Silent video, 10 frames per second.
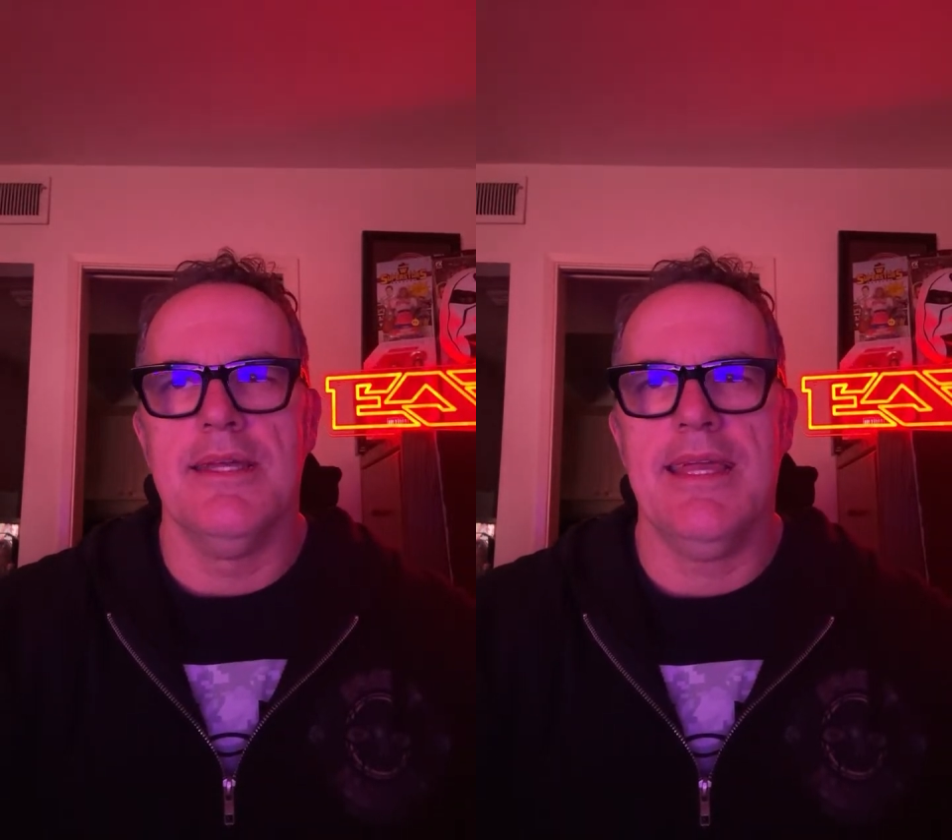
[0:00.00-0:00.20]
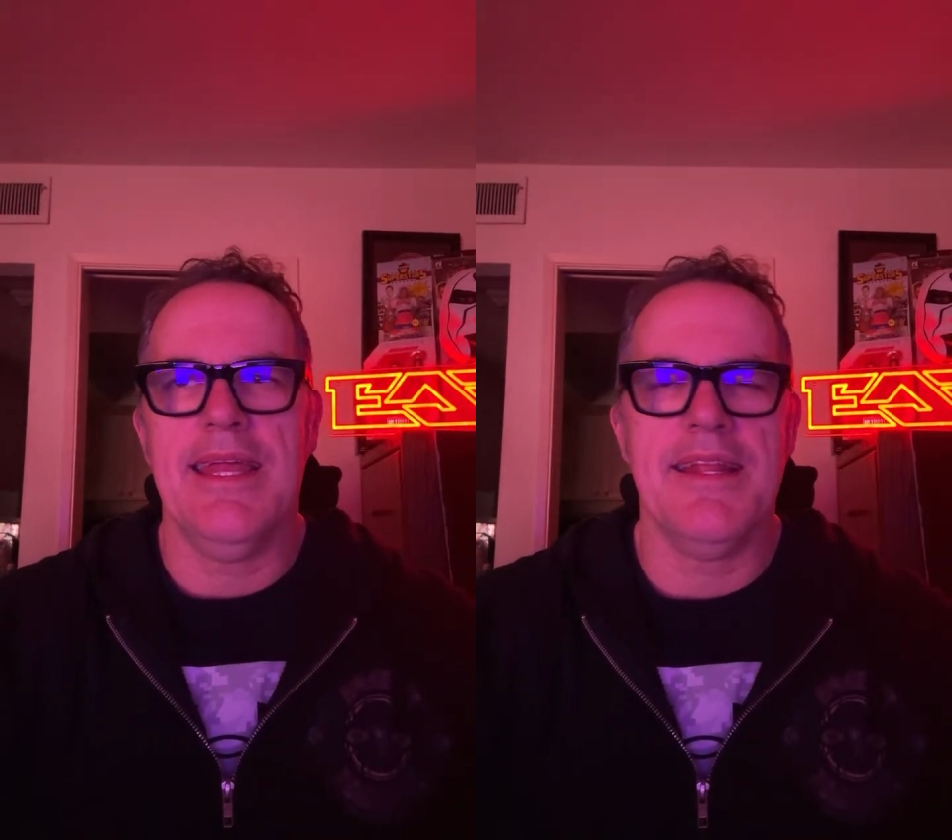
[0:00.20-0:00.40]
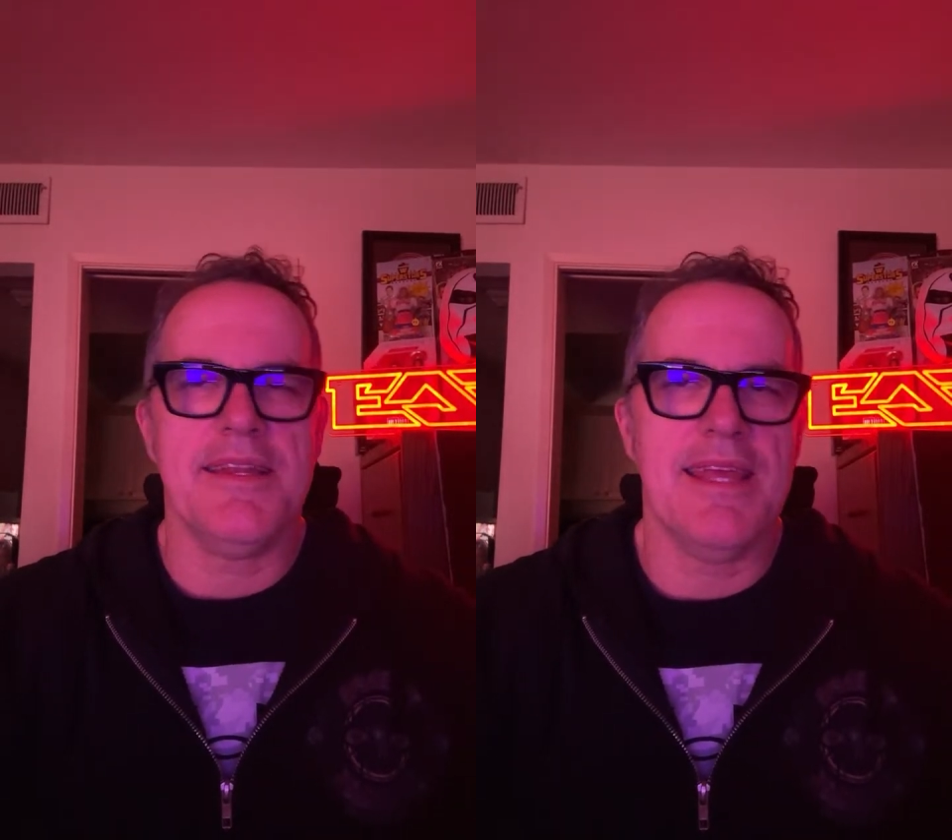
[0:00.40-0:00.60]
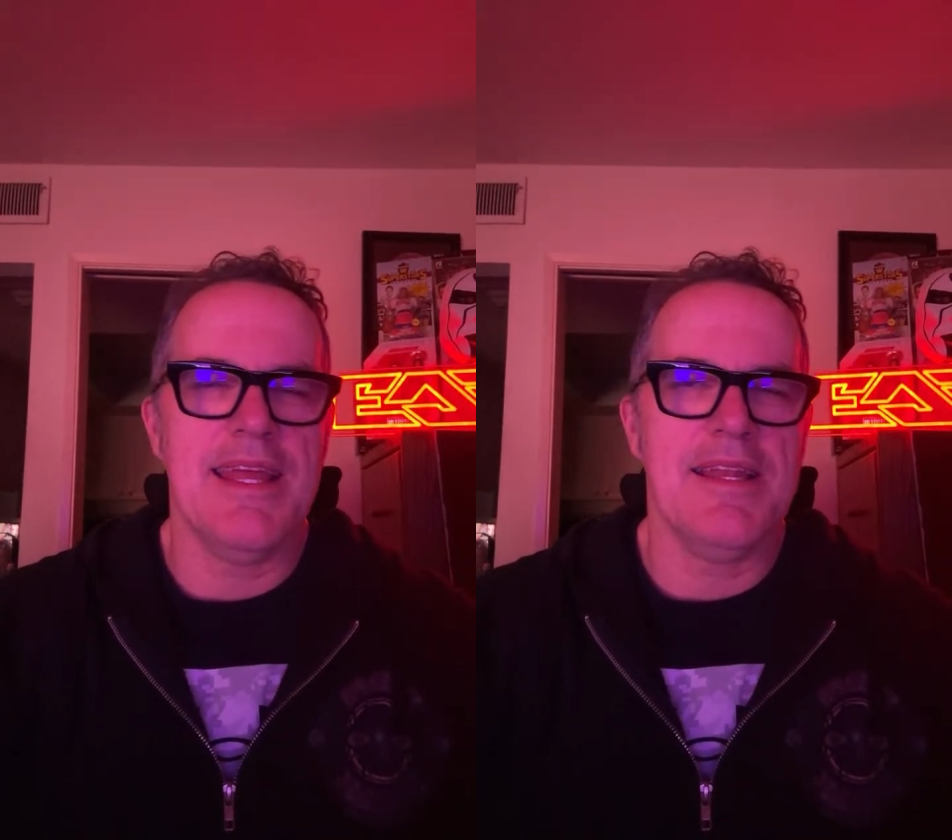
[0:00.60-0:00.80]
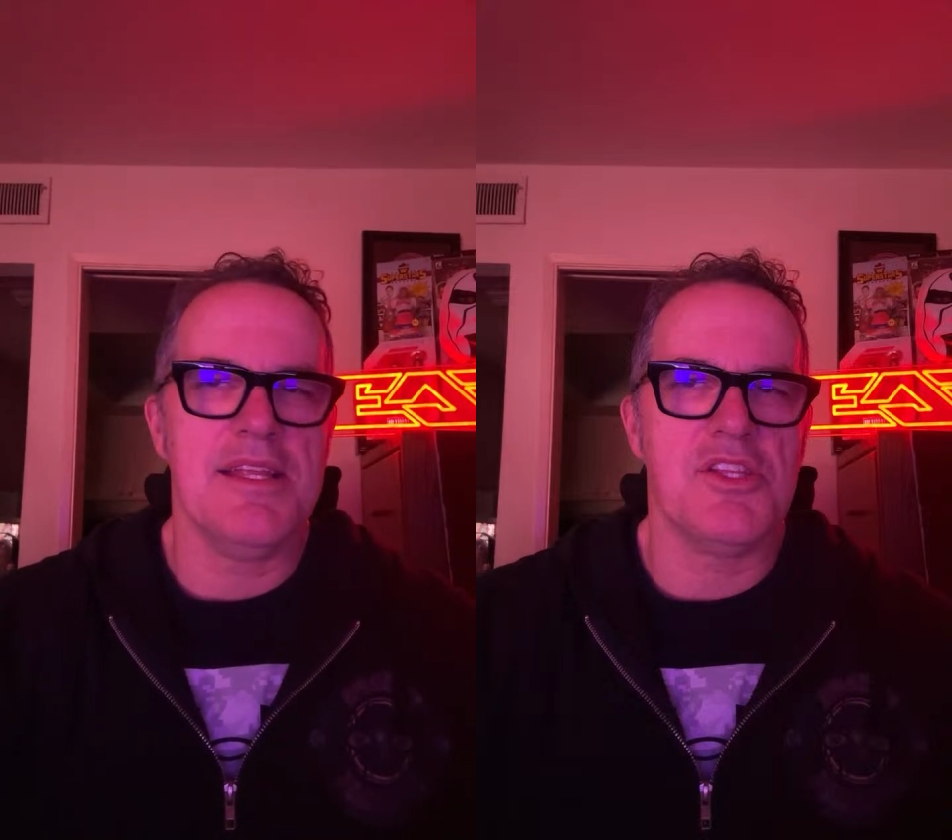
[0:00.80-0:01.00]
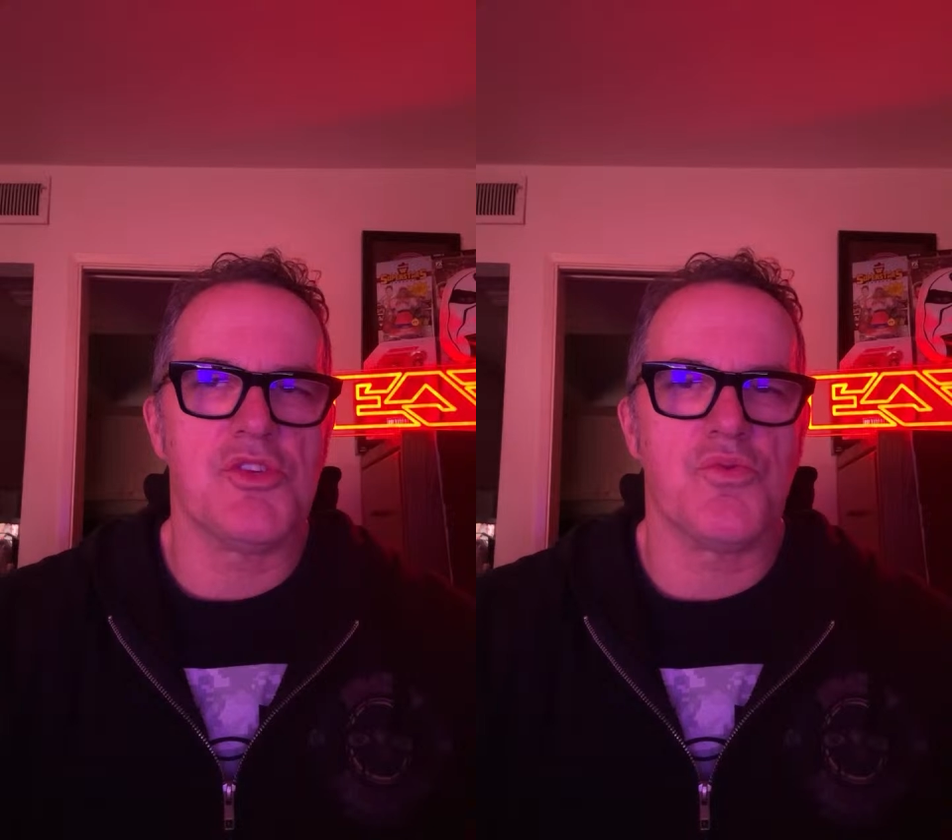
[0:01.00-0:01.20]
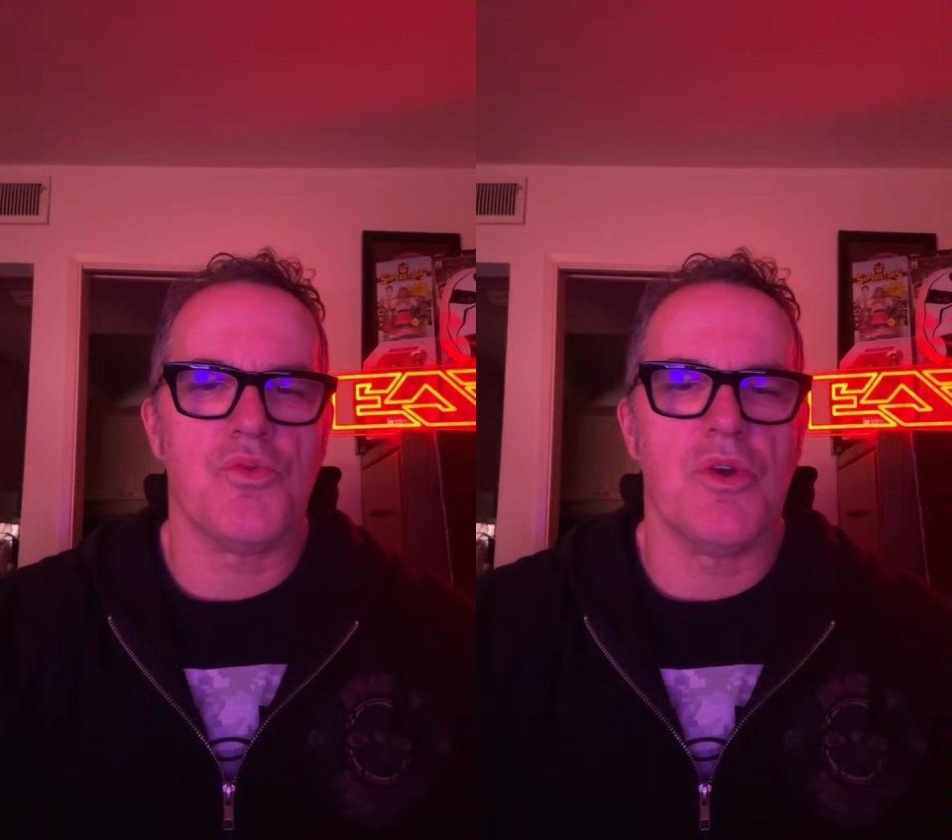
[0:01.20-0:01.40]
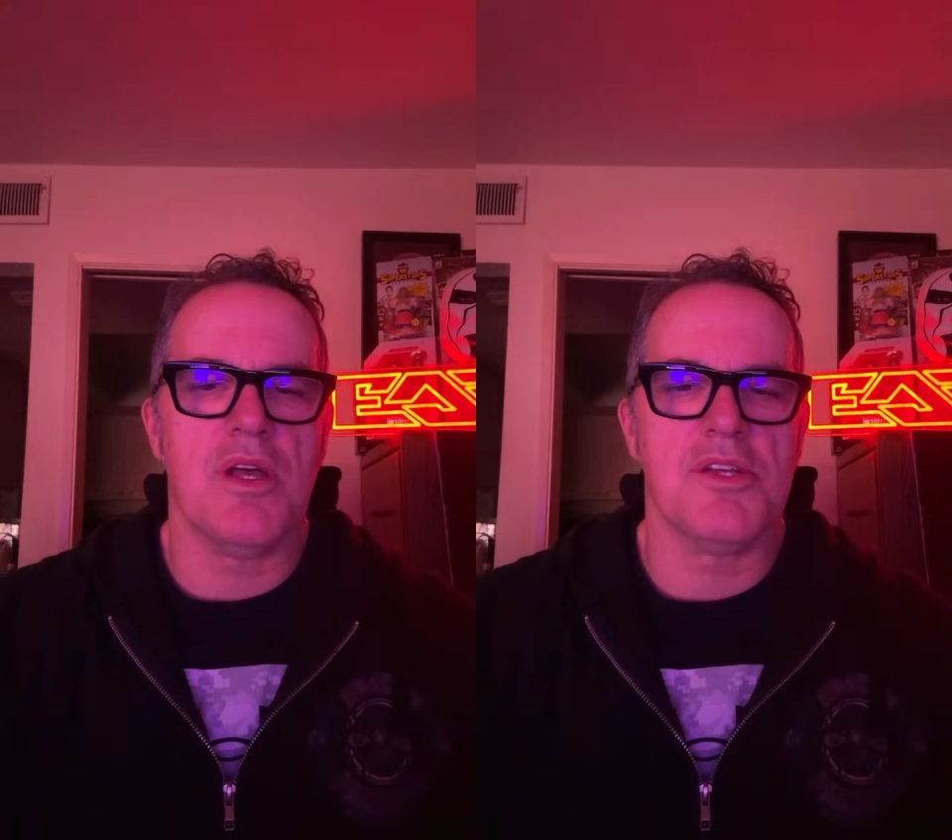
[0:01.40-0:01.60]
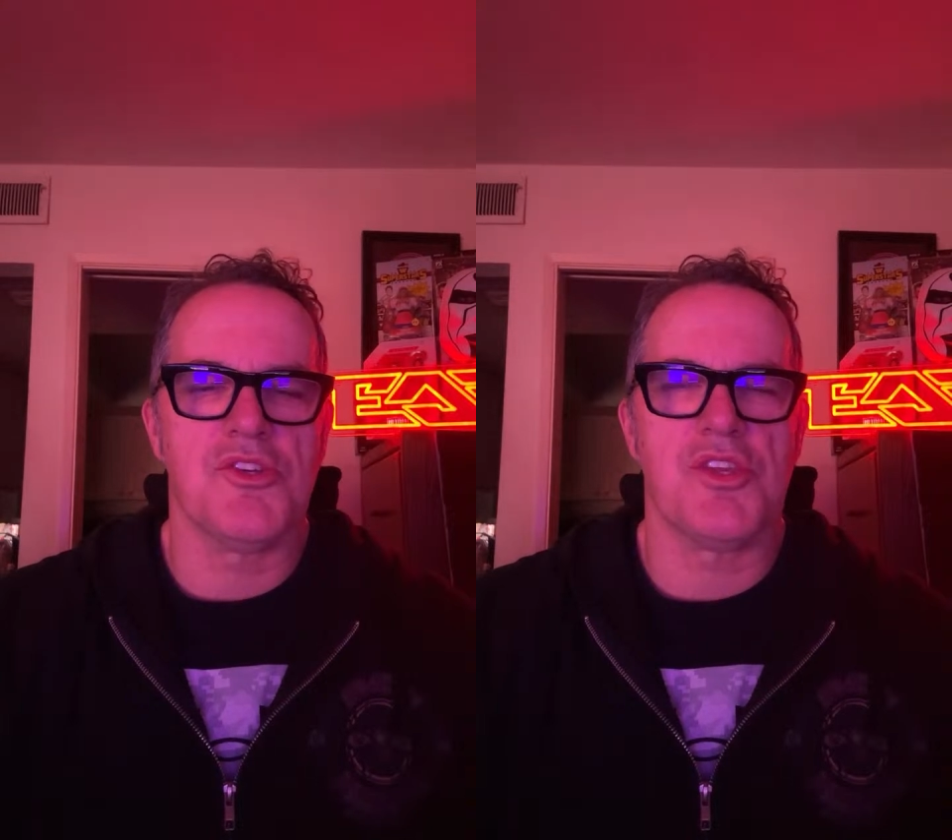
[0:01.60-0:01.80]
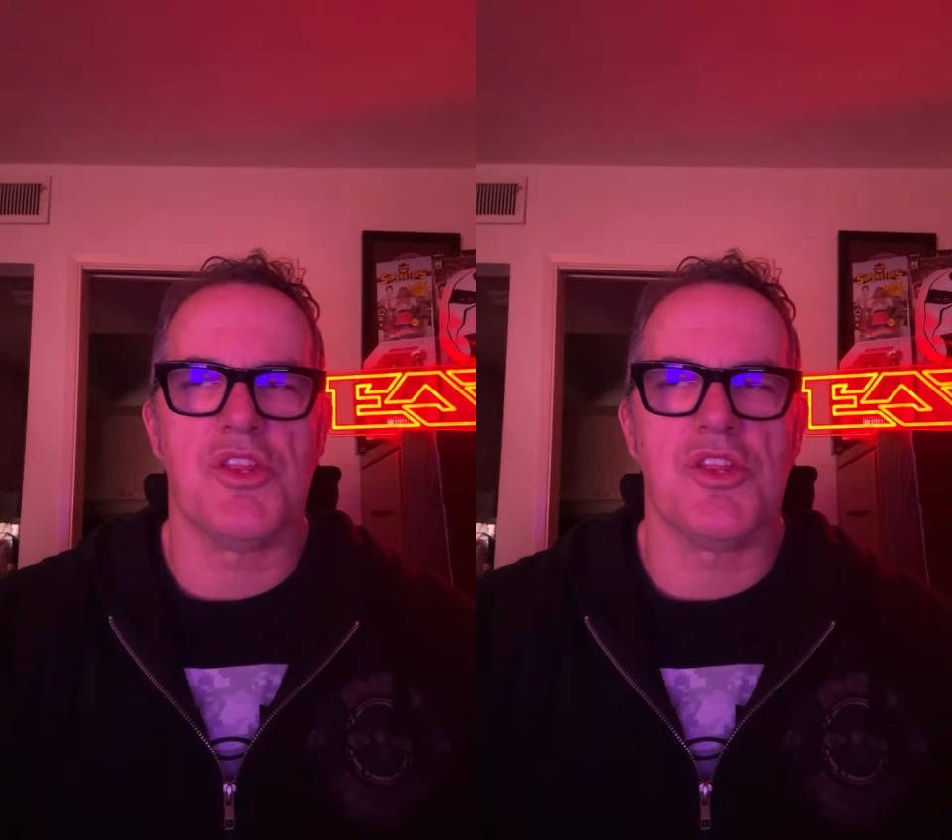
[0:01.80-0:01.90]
In attendance was